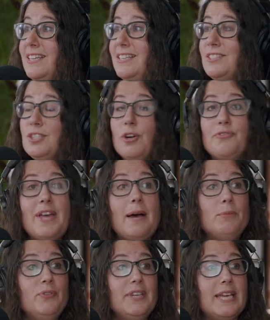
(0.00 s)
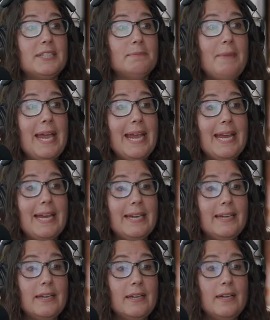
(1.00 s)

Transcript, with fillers: Mm. So if that movie gets made